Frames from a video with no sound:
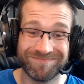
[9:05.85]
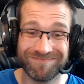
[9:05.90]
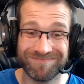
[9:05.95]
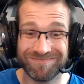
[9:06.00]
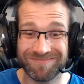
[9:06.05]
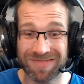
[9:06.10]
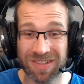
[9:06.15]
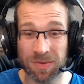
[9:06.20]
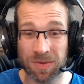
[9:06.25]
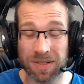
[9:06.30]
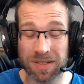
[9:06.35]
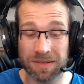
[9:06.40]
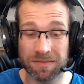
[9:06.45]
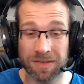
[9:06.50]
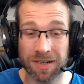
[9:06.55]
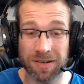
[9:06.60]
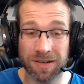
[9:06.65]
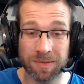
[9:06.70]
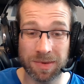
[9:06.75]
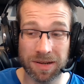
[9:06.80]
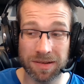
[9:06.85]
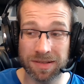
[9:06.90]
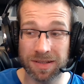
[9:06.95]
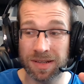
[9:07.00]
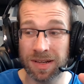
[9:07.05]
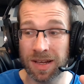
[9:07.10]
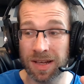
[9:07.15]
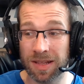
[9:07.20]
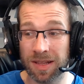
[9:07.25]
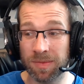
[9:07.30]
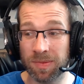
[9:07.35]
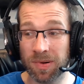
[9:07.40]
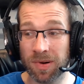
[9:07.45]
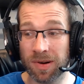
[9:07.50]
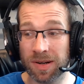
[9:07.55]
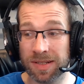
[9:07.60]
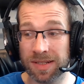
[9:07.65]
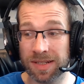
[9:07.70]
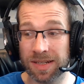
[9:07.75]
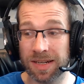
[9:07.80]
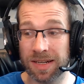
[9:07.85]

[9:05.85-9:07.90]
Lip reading: swings and roundabouts. The price